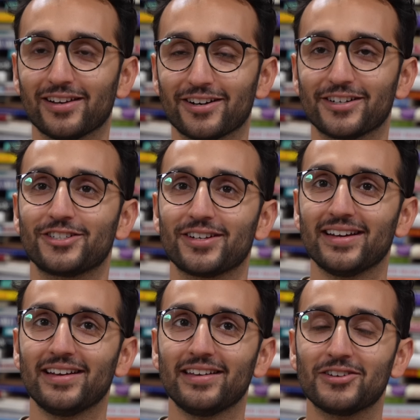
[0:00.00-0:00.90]
large,
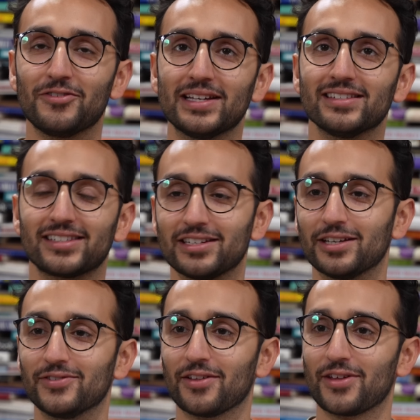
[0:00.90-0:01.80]
you know, the
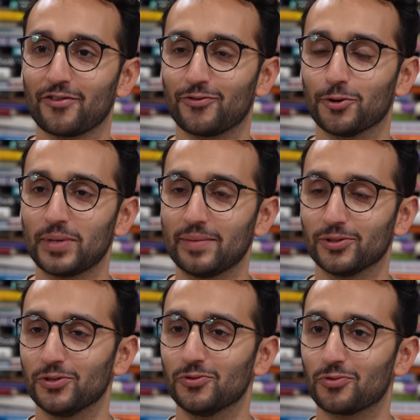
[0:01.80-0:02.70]
incentives are there for people
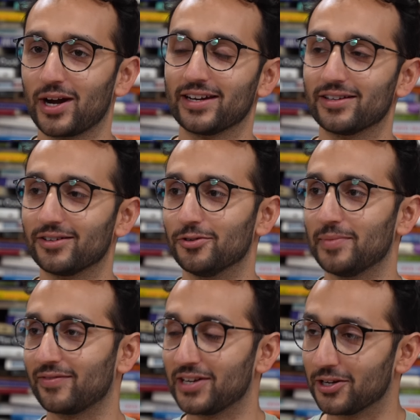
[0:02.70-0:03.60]
who write or
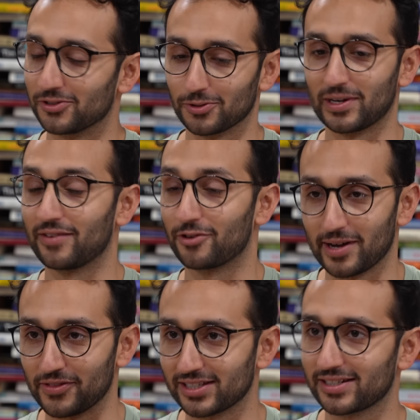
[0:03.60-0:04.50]
make videos or whatever
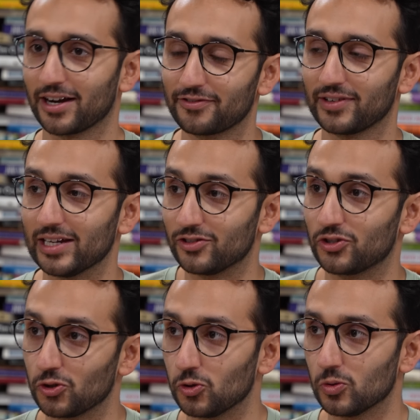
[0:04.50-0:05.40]
about this stuff is
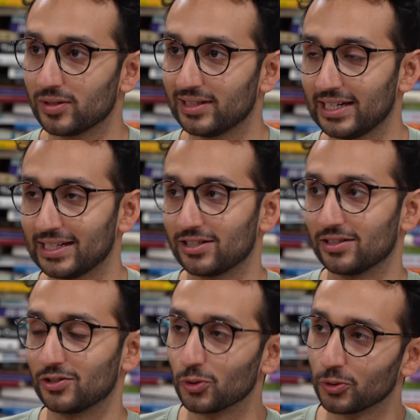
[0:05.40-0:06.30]
to lean into
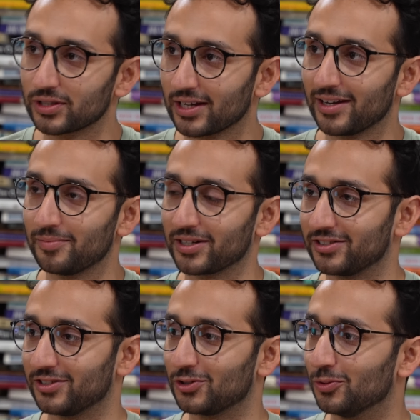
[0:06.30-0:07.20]
the tools,
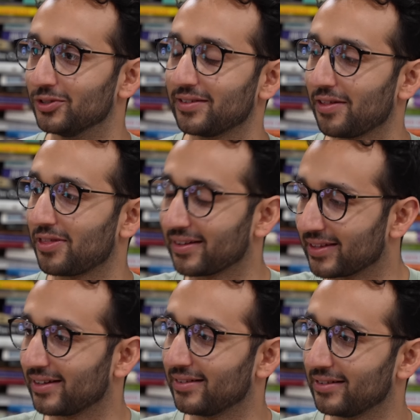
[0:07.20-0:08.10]
because the tools are the thing
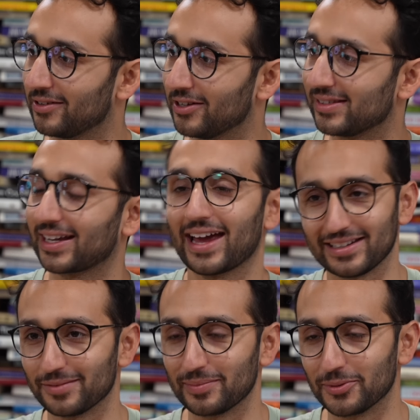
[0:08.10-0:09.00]
that, you know, is the
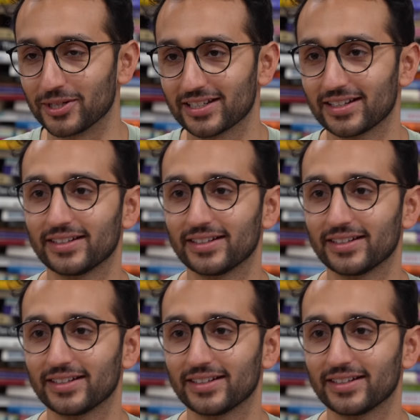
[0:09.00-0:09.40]
candy that people want.